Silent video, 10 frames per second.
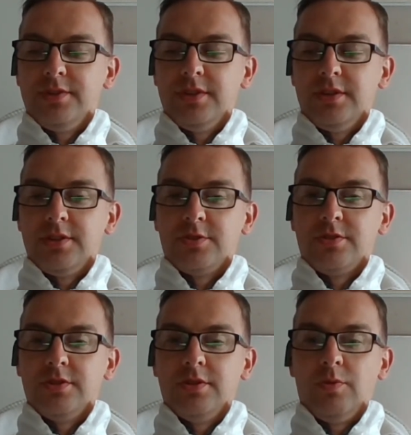uh,
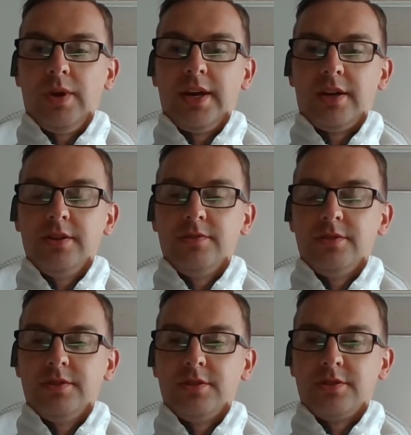the white
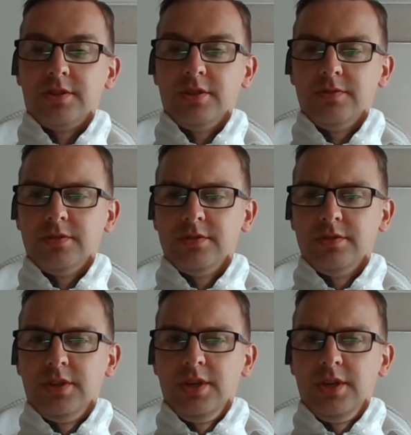clover, the Dutch clover,